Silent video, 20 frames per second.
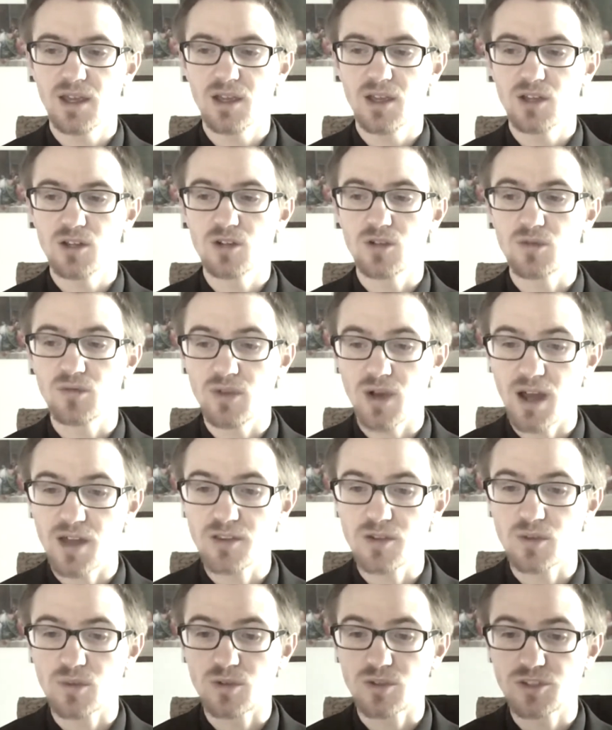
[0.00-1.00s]
Your
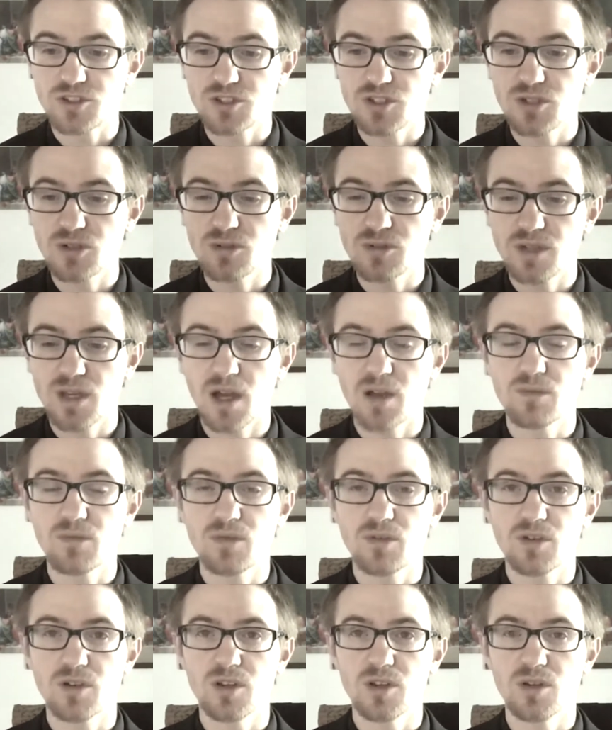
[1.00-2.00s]
father will soon come
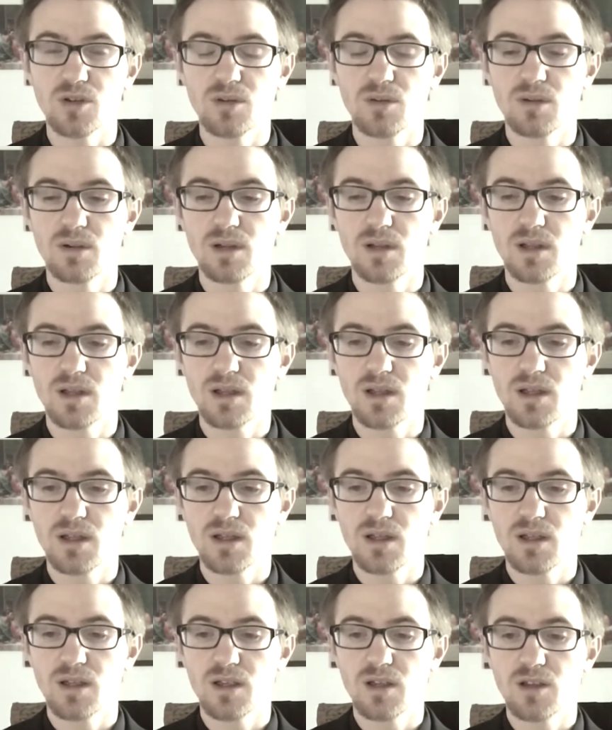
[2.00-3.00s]
for you.
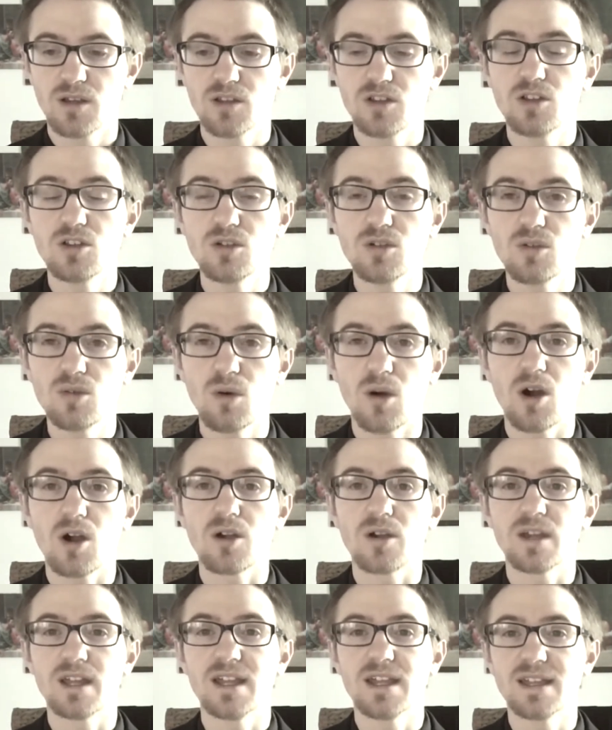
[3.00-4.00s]
You
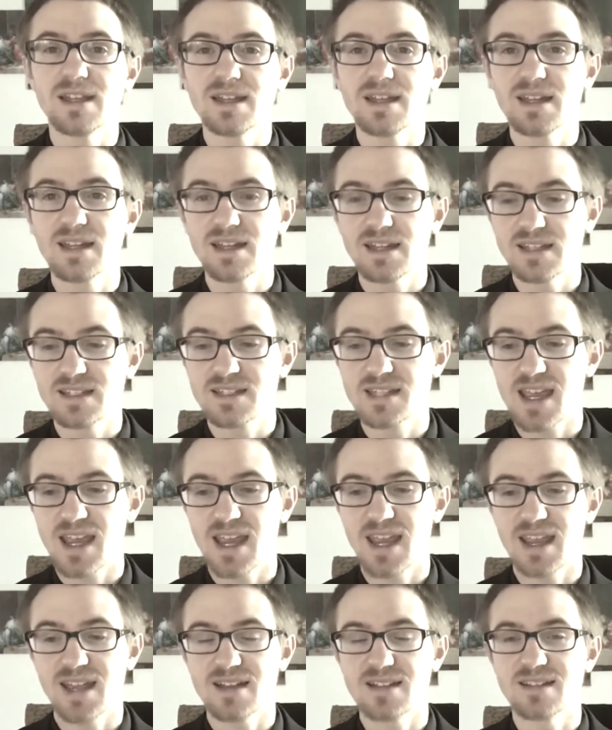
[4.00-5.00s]
are in his
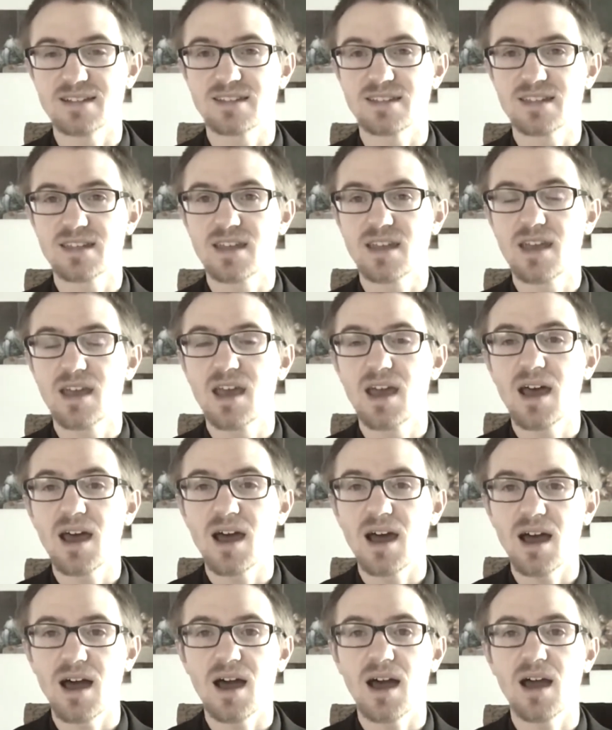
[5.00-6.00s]
hands.
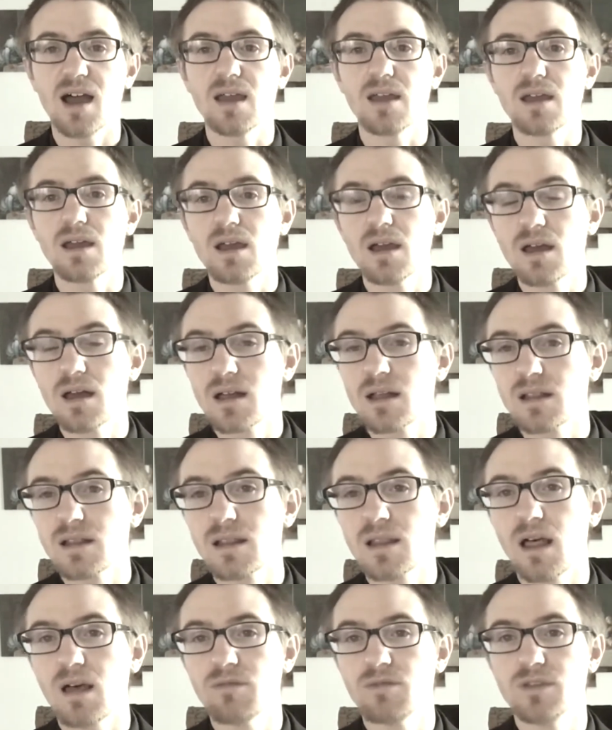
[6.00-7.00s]
I
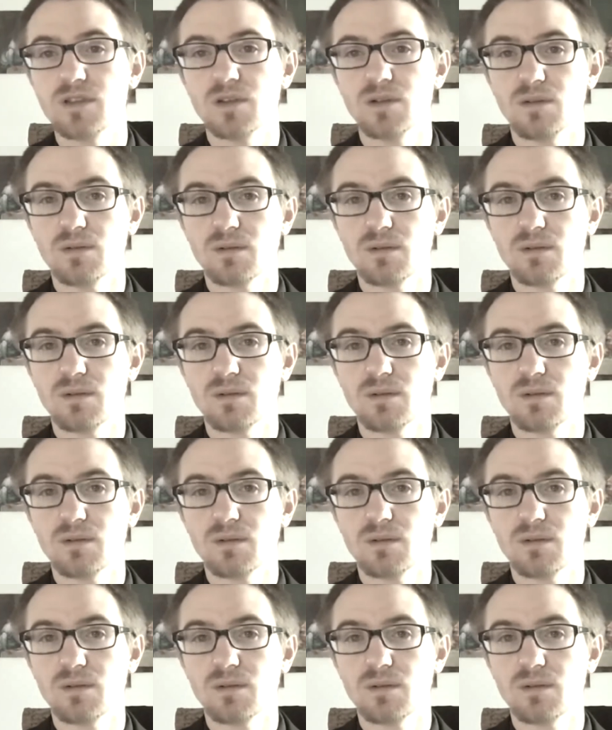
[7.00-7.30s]
love you,